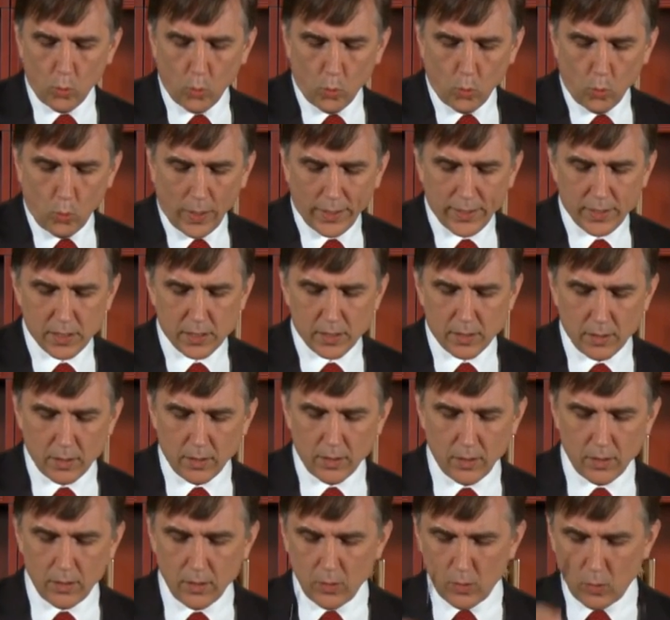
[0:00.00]
what's
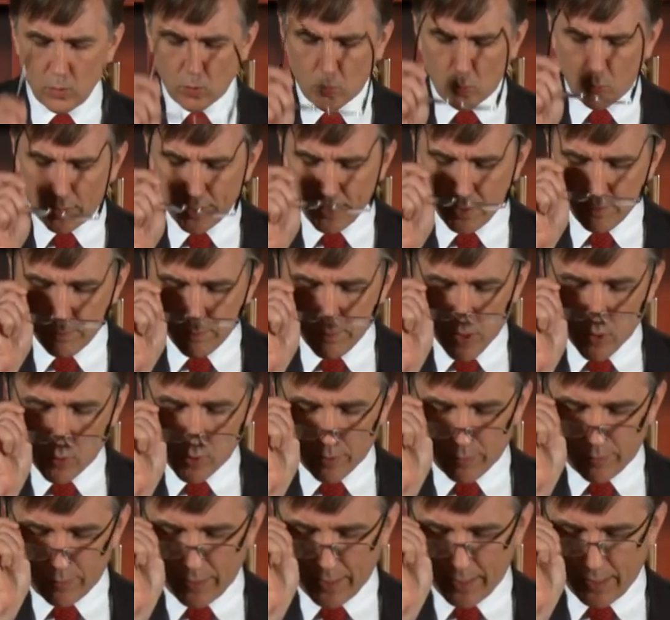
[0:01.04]

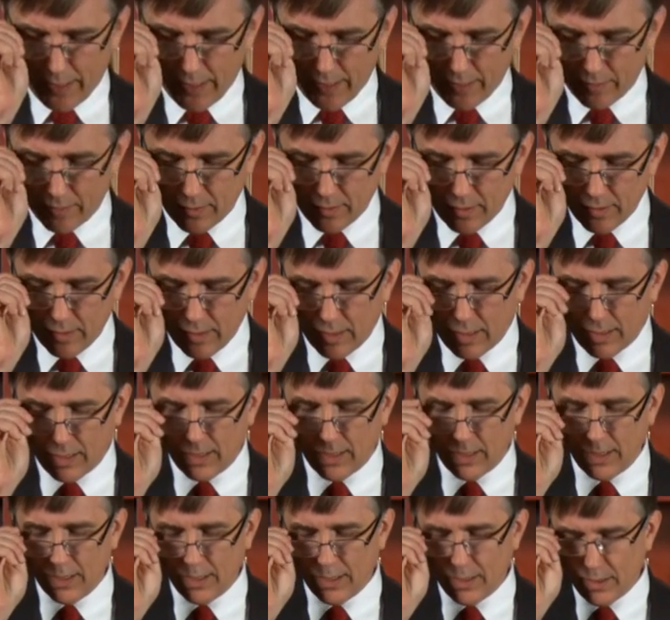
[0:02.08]
motivating
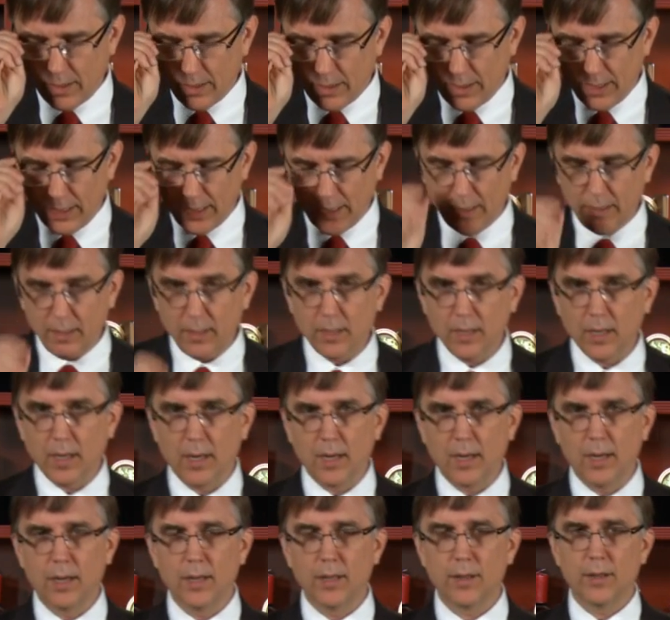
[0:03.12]
the
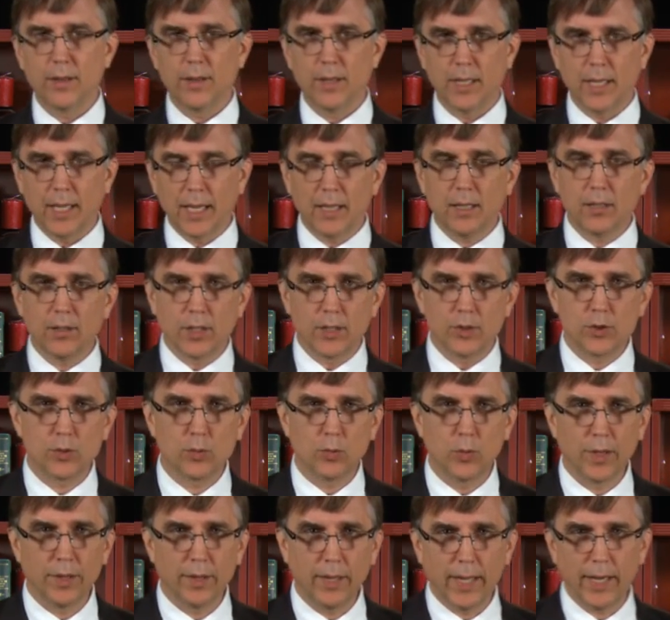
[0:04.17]
English
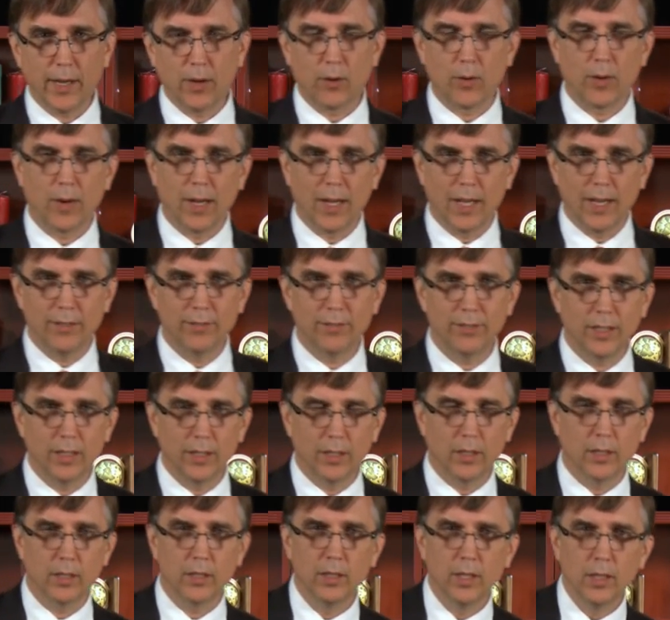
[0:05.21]
when they arrive
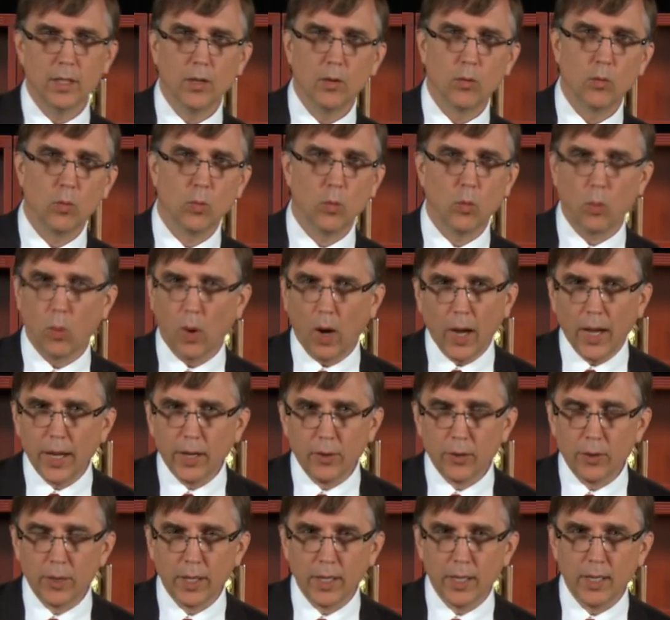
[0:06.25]
here? Why
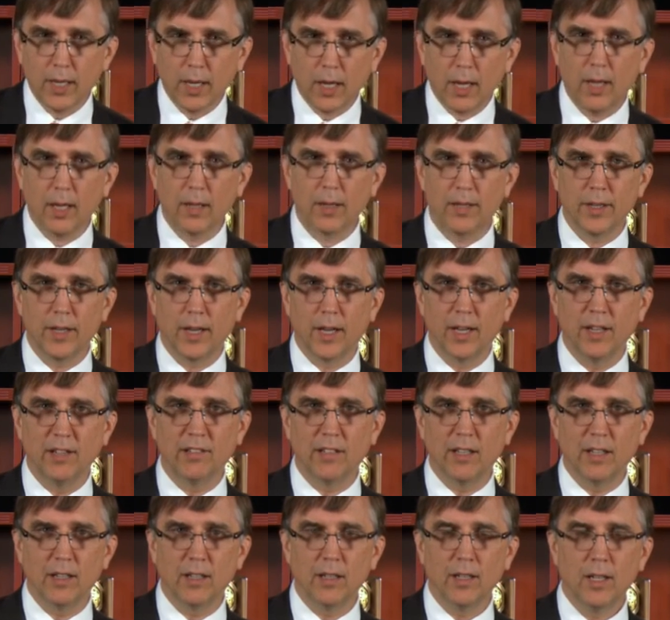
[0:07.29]
are they
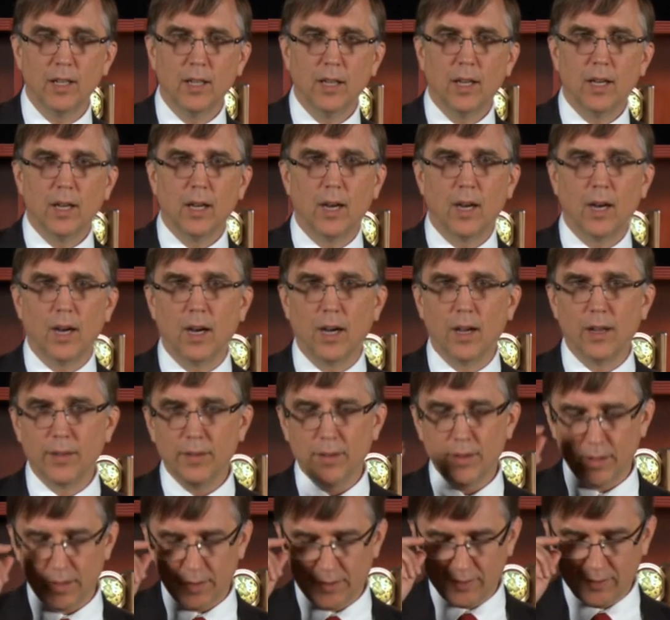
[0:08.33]
colonizing
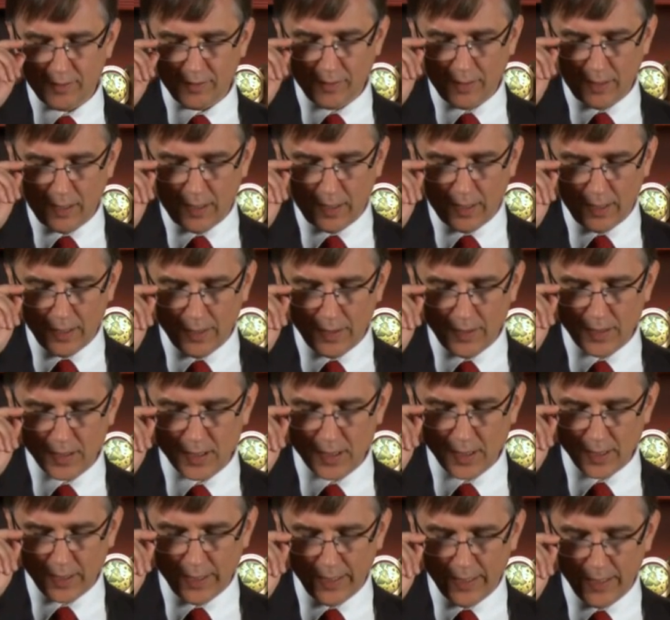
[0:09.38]
this
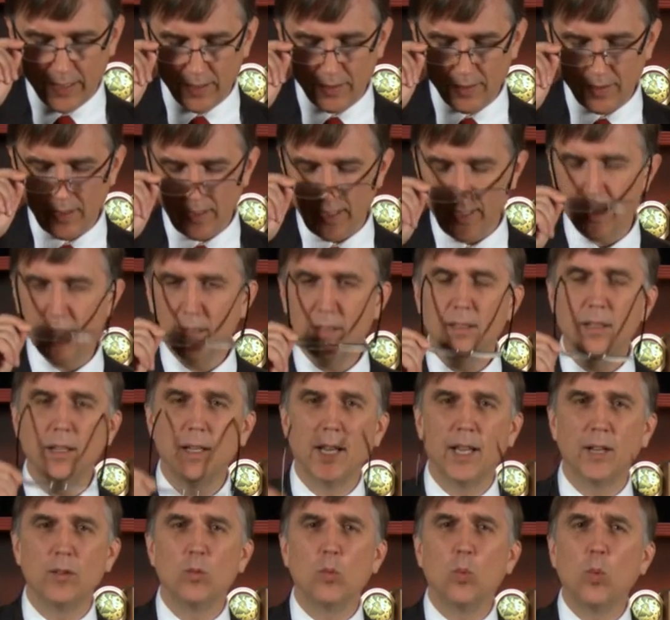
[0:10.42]
land,
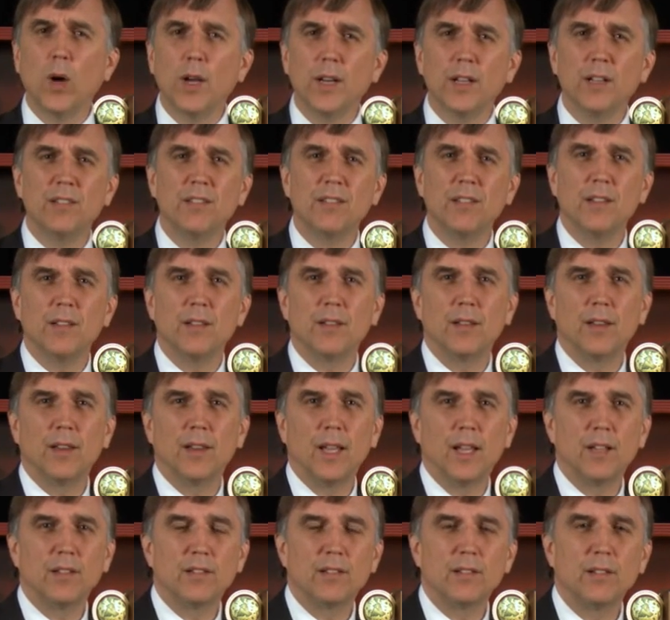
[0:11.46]
and what is it
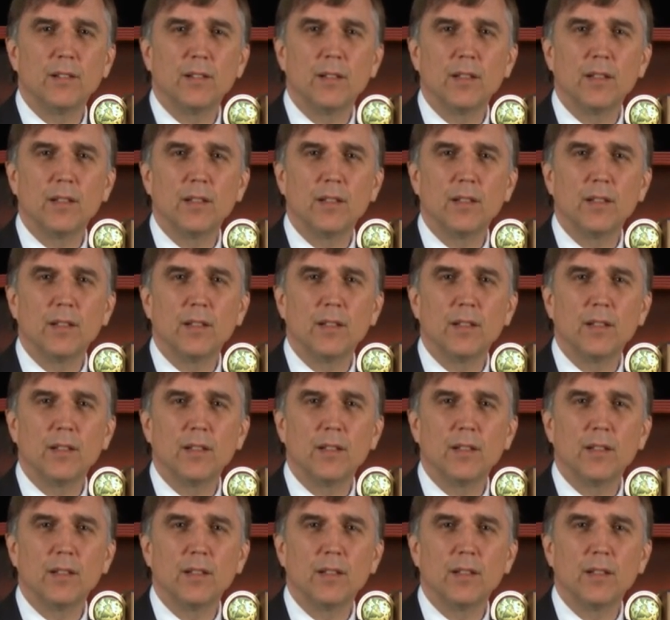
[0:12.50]
that's